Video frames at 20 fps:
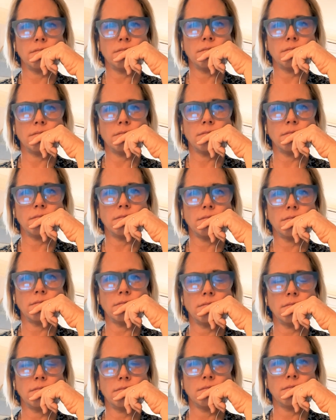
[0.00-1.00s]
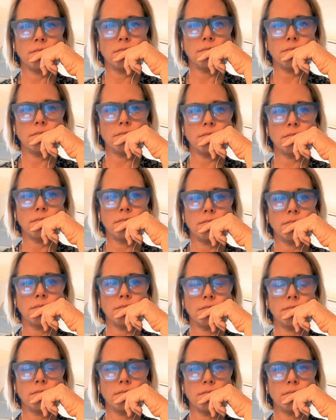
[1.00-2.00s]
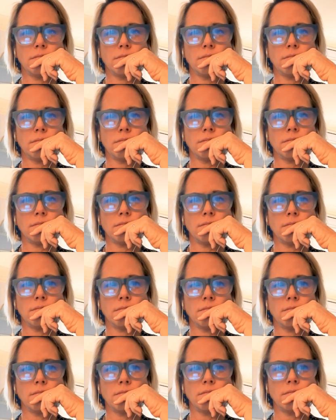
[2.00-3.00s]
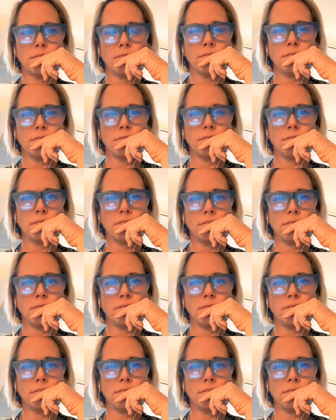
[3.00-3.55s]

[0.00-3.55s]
No words are spoken by the person on screen.